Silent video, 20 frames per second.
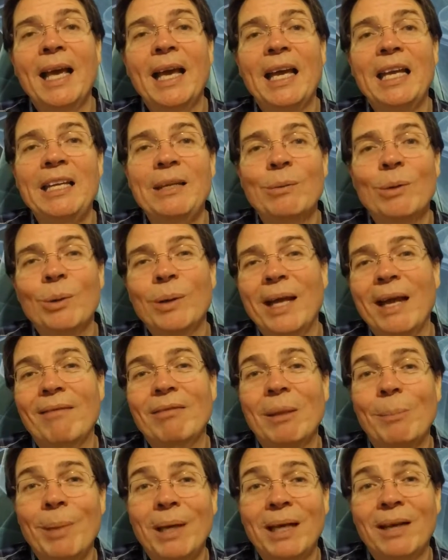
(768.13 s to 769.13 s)
and you won't have
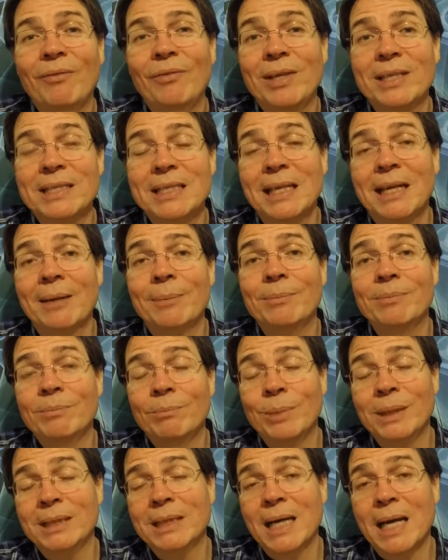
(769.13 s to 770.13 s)
the benefits that I've
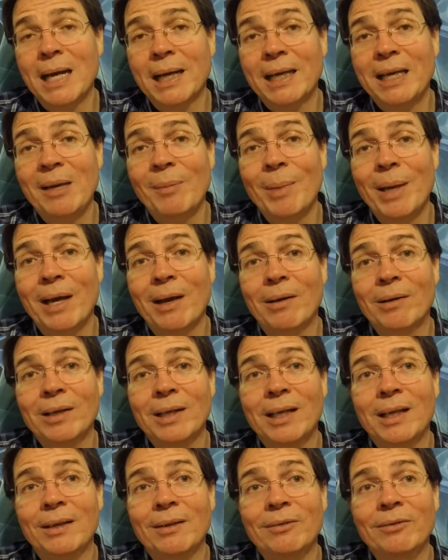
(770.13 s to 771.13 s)
been talking about
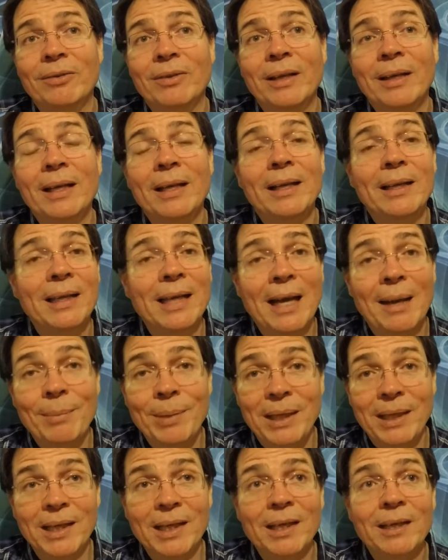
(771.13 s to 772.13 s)
of not
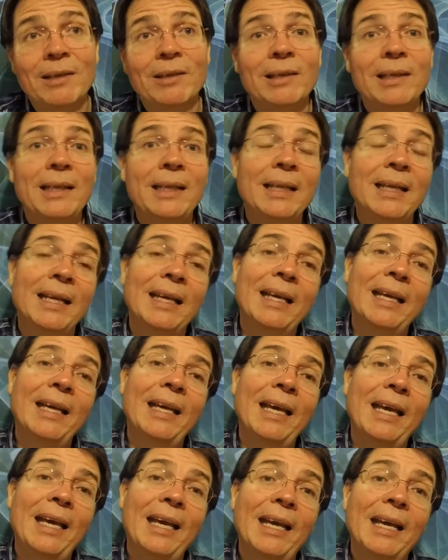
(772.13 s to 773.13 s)
being hungry
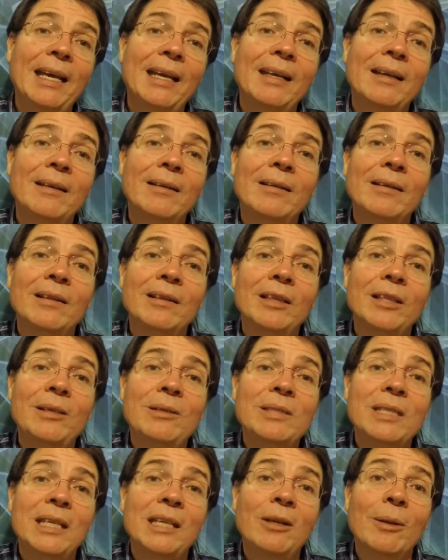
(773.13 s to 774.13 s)
and
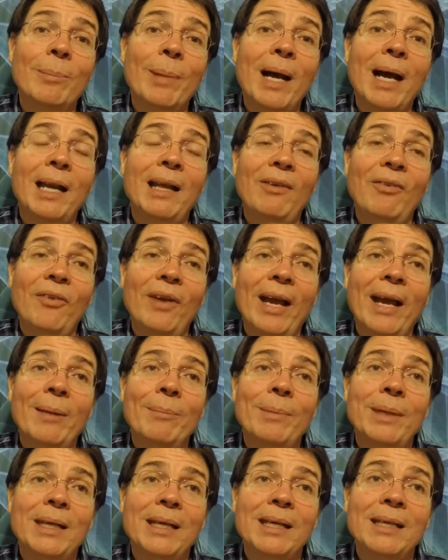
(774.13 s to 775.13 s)
losing your body
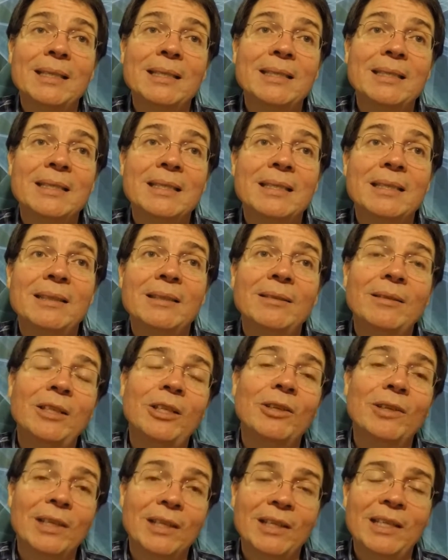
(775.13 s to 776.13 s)
fat because
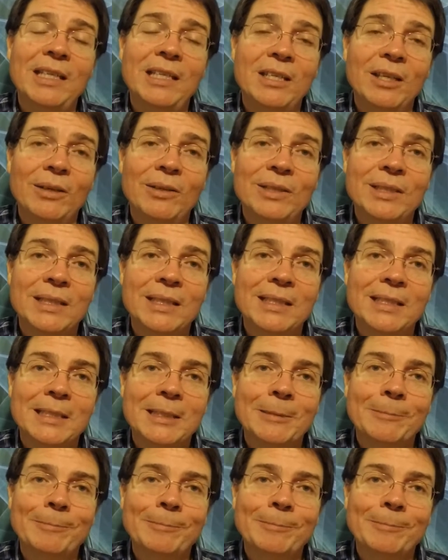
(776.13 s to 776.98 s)
you're in ketosis.